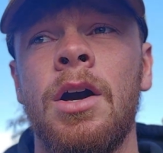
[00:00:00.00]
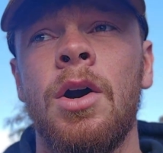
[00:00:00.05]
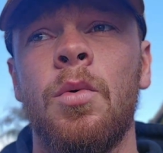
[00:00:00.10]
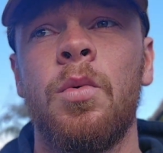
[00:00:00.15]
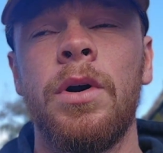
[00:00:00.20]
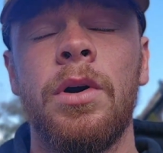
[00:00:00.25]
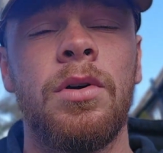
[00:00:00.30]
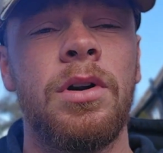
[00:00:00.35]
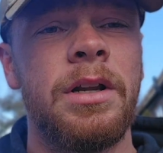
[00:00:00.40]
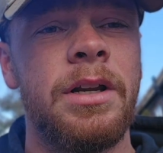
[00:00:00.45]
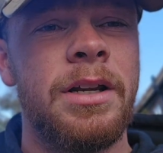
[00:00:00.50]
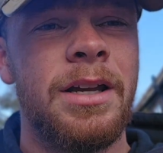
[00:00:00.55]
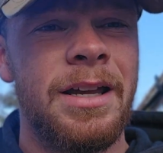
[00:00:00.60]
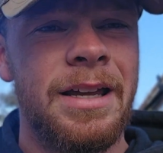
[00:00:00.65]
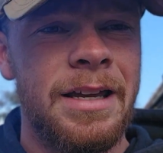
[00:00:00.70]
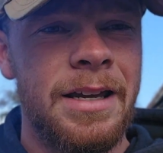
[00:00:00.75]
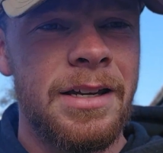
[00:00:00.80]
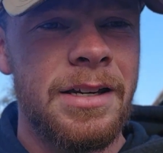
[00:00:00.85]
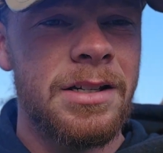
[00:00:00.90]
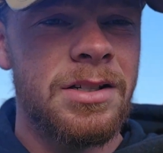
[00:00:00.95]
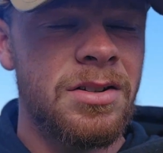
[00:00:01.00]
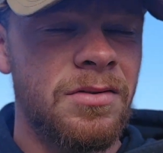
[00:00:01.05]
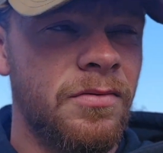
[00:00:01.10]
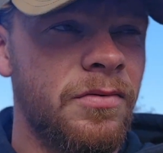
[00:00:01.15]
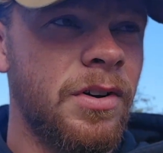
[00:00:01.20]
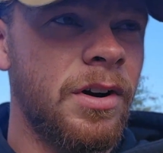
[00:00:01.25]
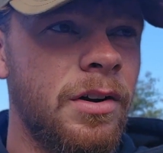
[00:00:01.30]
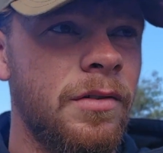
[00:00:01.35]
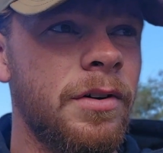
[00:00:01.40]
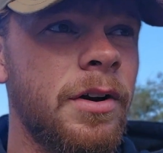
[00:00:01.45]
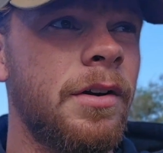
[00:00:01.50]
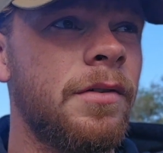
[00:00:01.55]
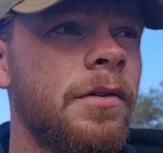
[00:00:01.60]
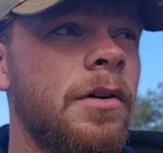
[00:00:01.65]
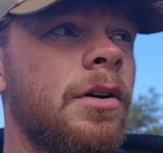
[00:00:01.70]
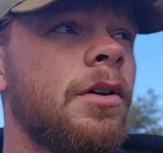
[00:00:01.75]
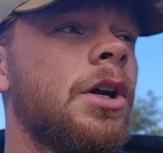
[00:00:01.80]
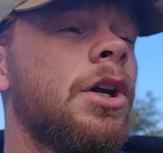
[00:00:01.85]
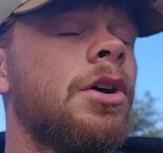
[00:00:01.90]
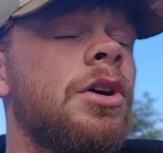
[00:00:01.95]
wheel cleaner is very, very,
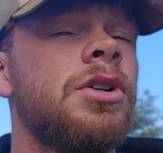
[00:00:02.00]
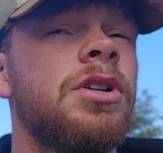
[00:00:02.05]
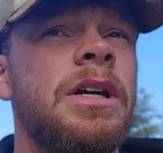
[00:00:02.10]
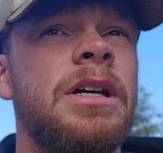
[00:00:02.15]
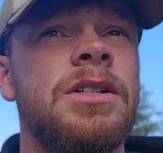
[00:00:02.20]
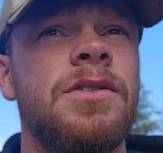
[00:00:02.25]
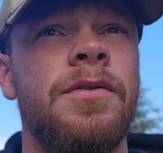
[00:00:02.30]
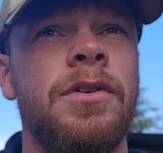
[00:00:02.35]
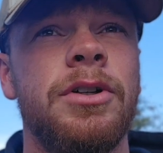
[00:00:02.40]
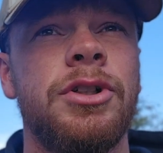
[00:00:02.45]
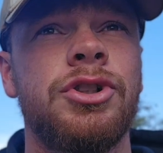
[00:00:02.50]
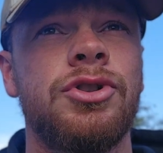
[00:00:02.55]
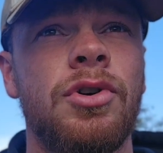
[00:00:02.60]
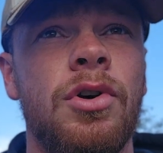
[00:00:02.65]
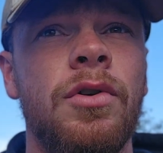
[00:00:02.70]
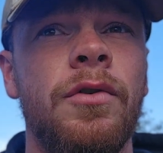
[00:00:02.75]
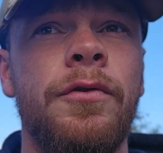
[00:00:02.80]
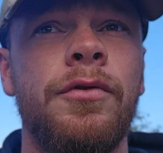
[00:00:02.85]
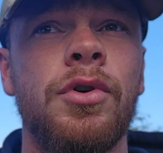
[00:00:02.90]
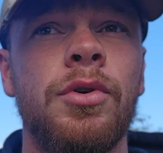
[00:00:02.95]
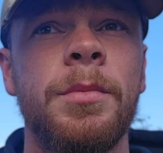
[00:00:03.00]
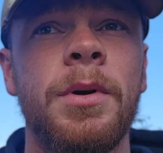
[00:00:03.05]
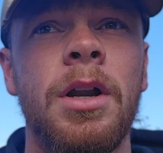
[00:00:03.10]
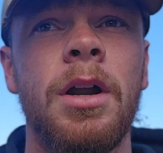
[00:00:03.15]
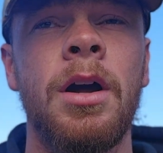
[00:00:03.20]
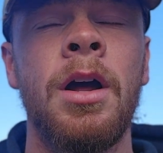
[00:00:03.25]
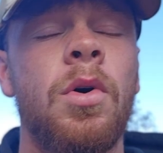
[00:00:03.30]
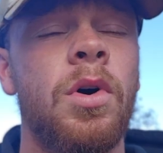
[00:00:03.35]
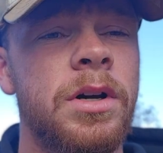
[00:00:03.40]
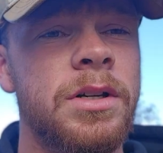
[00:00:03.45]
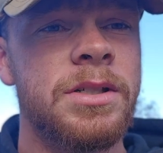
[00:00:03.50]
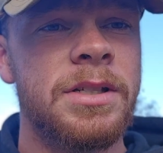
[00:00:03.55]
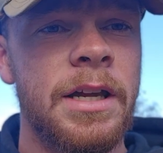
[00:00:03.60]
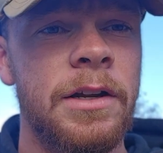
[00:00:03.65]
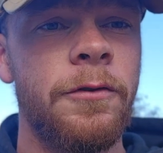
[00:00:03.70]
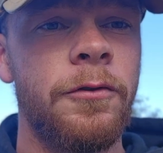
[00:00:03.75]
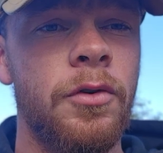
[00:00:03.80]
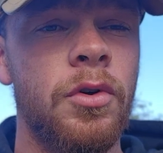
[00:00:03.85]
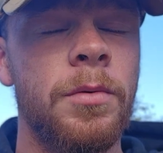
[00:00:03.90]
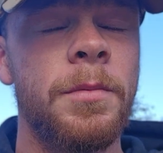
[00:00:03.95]
very good. It's a very strong formula, quite a
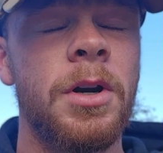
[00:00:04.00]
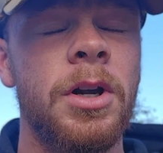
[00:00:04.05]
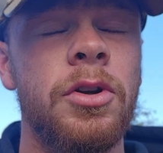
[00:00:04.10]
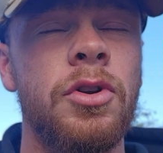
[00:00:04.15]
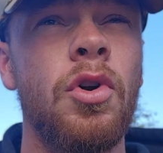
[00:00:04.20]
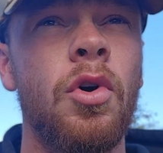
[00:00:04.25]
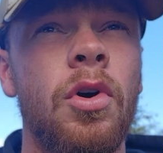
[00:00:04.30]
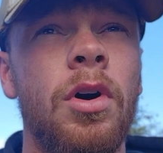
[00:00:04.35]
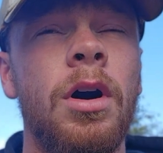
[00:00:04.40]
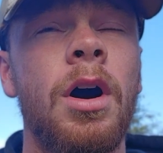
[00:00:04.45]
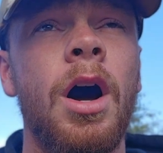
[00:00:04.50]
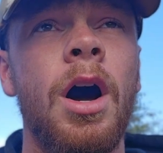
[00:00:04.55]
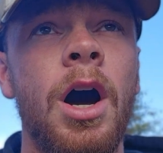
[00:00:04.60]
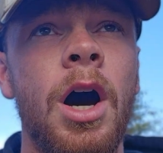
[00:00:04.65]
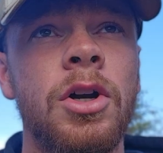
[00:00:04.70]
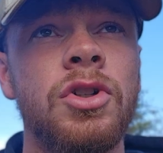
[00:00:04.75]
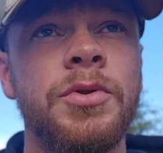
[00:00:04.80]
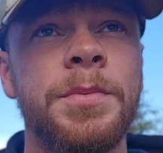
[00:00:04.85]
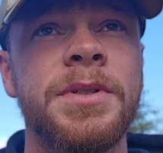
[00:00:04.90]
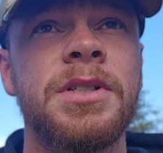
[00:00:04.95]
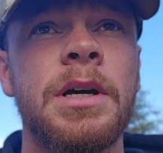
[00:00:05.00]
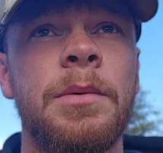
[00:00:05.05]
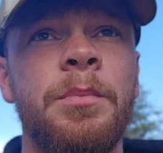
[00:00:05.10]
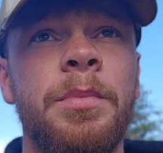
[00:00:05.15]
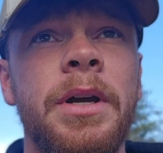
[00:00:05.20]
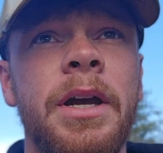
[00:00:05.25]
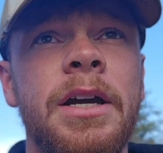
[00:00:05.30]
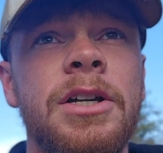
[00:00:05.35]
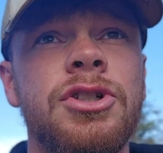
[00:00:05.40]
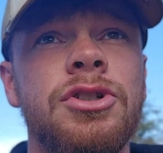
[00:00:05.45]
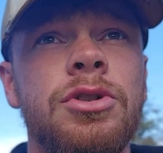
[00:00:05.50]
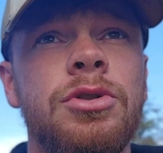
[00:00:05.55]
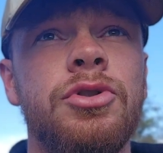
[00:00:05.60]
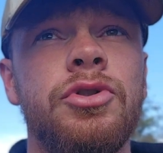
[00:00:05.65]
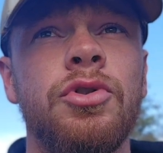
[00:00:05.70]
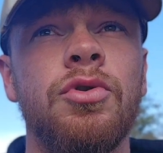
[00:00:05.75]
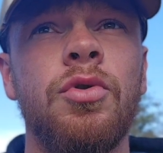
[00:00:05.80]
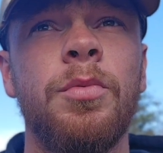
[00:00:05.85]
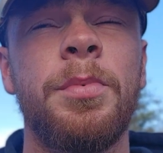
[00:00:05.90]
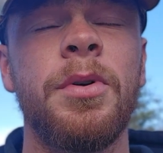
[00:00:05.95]
safe formula, not 100% pH
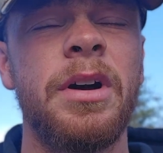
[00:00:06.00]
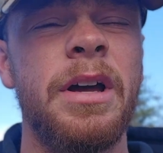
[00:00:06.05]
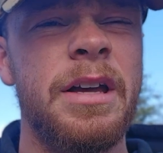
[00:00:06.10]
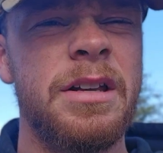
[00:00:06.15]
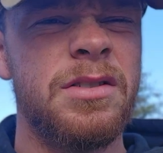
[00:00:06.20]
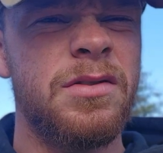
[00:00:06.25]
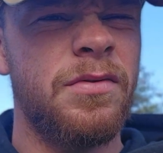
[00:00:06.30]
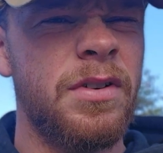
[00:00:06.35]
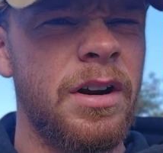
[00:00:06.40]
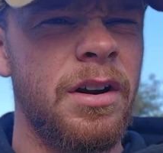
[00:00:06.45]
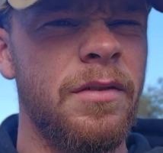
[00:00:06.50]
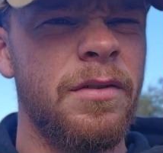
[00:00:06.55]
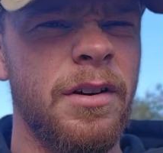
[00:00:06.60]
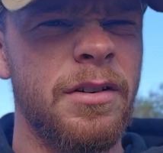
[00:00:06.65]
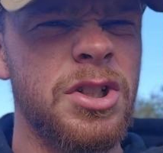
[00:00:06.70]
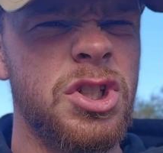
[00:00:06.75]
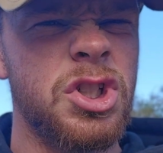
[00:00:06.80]
neutral, but it's very, very